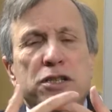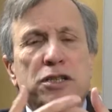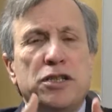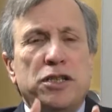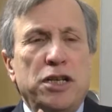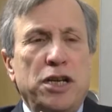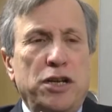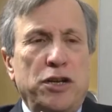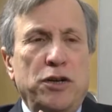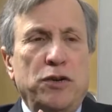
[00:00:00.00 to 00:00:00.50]

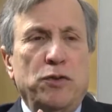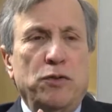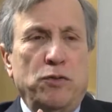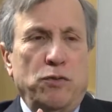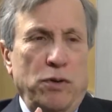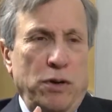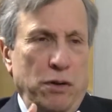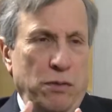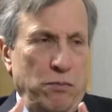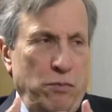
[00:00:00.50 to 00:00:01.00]
see you
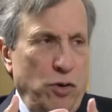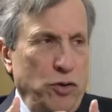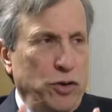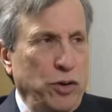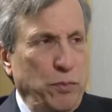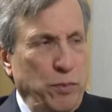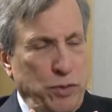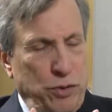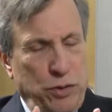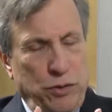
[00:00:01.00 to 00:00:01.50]
where
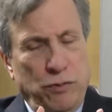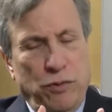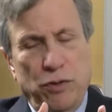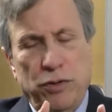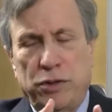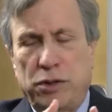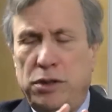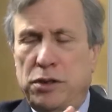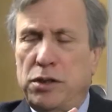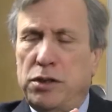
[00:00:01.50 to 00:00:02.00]
multiple
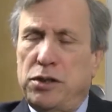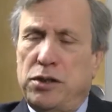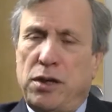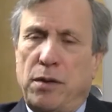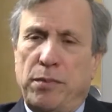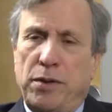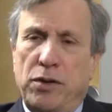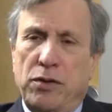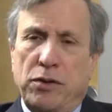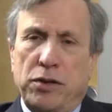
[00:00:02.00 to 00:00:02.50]
sclerosis is
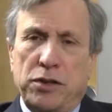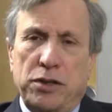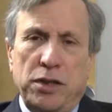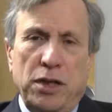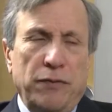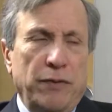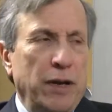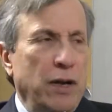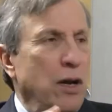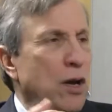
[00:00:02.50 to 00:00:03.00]
something you're
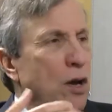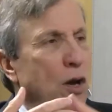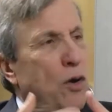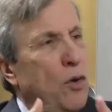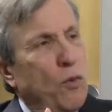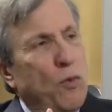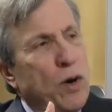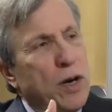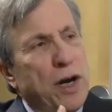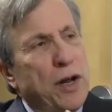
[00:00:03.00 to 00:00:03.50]
considering,
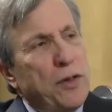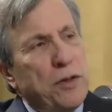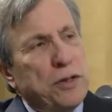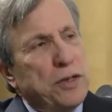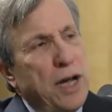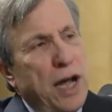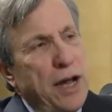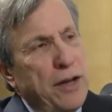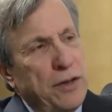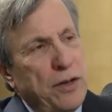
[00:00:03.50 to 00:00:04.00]
what other
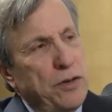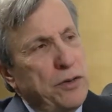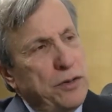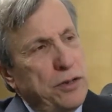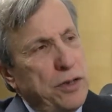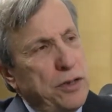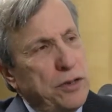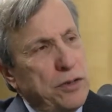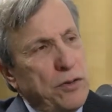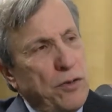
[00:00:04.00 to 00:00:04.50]

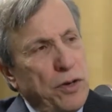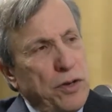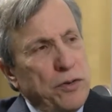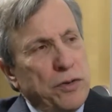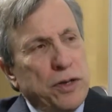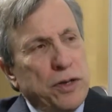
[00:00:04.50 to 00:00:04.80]
diagnoses are you